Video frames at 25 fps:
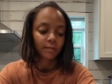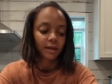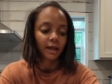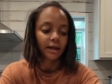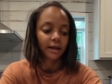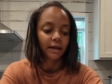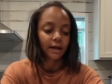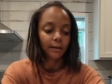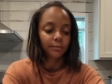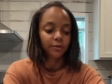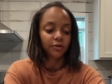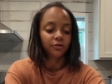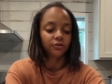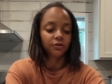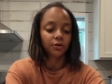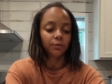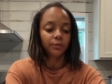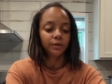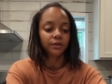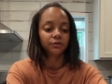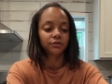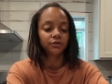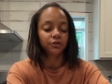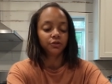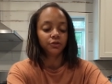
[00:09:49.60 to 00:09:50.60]
And I'm just
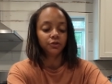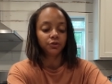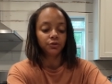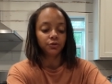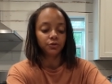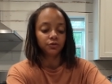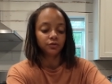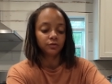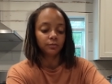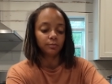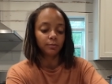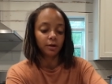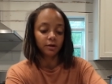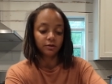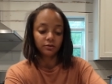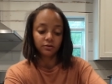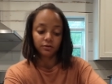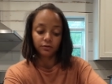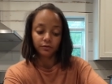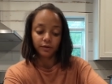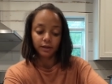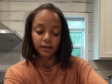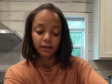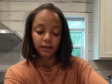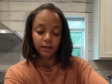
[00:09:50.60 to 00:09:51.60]
going to use
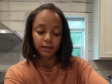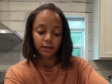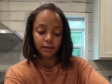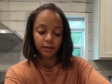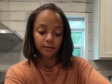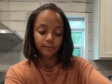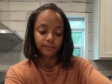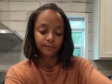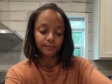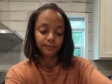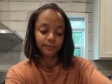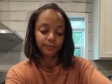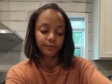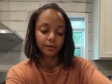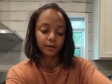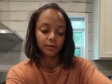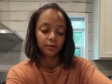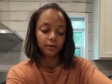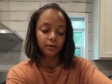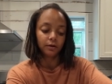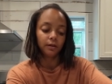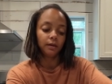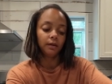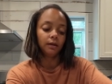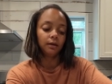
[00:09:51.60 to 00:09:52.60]
mozzarella
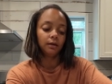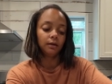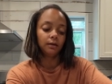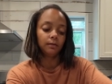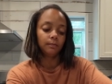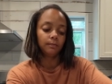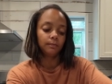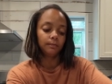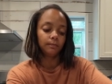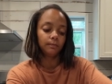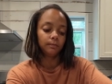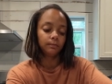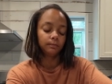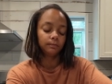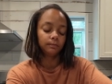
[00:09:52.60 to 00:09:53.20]
on them.